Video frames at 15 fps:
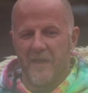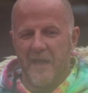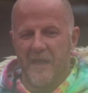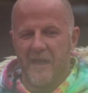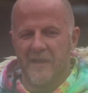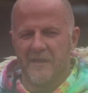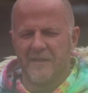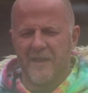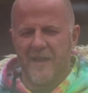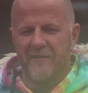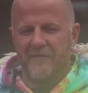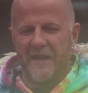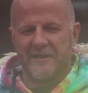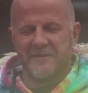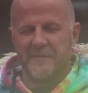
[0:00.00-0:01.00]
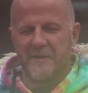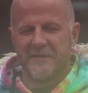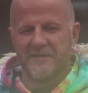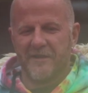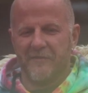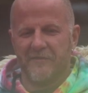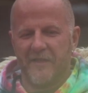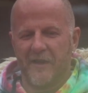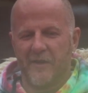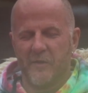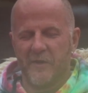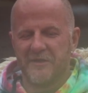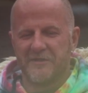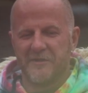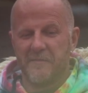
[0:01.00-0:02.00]
And I've asked myself that
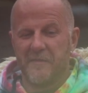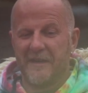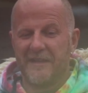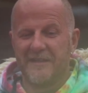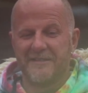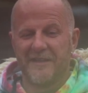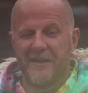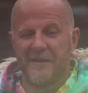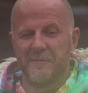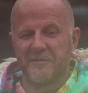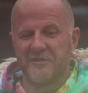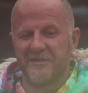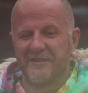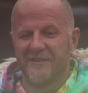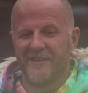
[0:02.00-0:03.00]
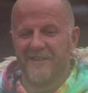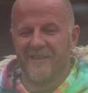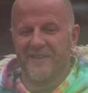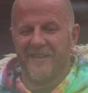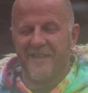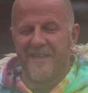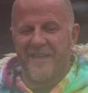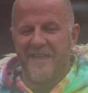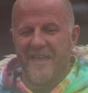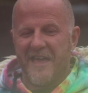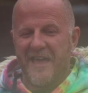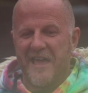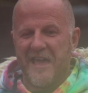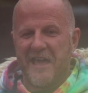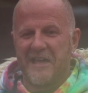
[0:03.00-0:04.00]
question many times,
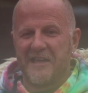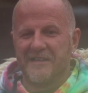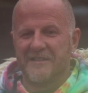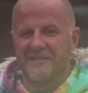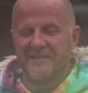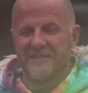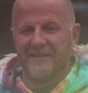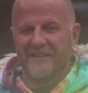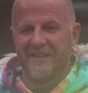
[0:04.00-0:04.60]
and